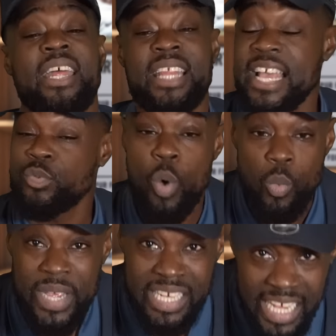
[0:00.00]
That's what
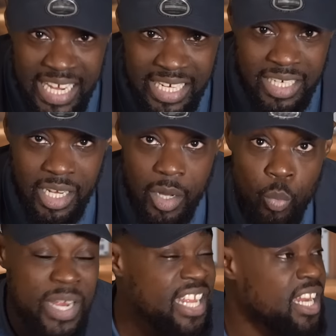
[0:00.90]
we need.
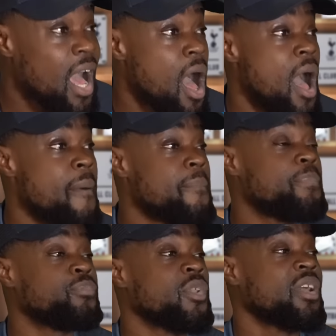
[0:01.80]
We need a
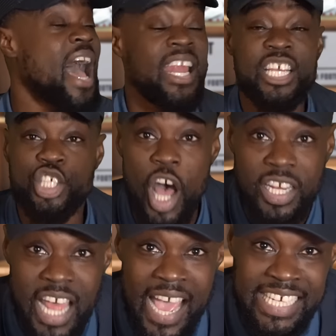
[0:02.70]
um
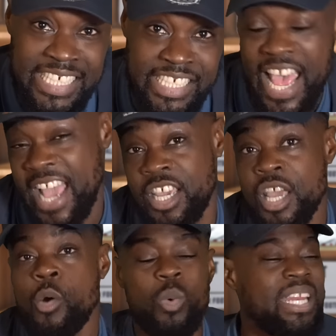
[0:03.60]
Alexander Isak.
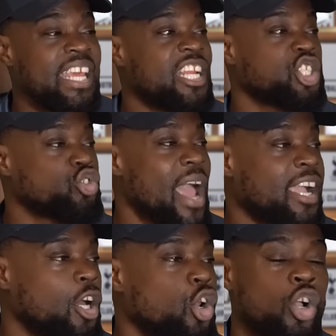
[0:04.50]
We need a
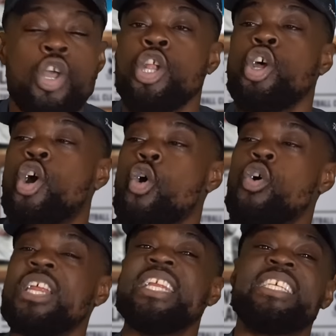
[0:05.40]
striker. Look, look at
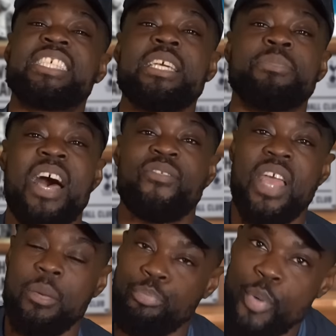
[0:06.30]
all of these teams I've
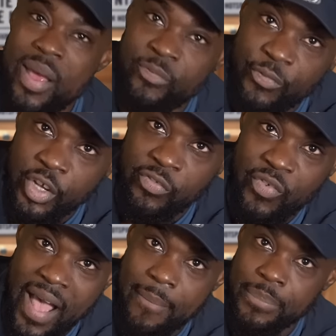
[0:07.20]
named. Brentford,
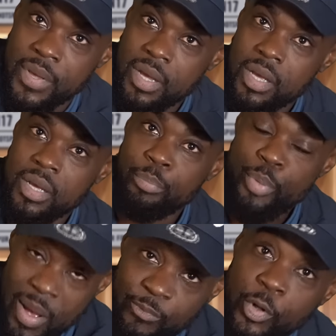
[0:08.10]
fam.
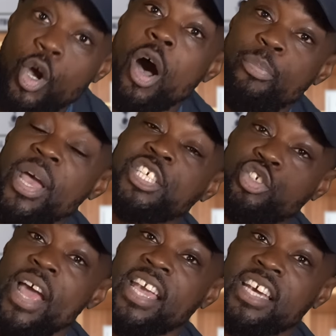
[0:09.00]
Brentford got a better
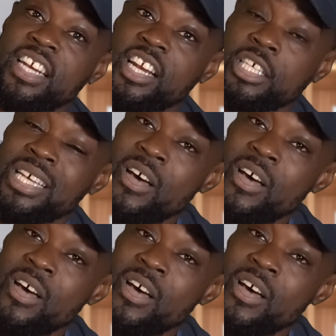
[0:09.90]
striker than us.